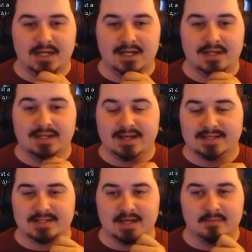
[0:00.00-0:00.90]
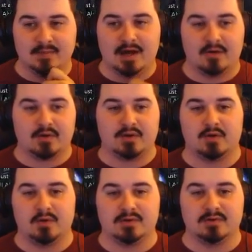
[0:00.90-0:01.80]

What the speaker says: in next time, I'll queue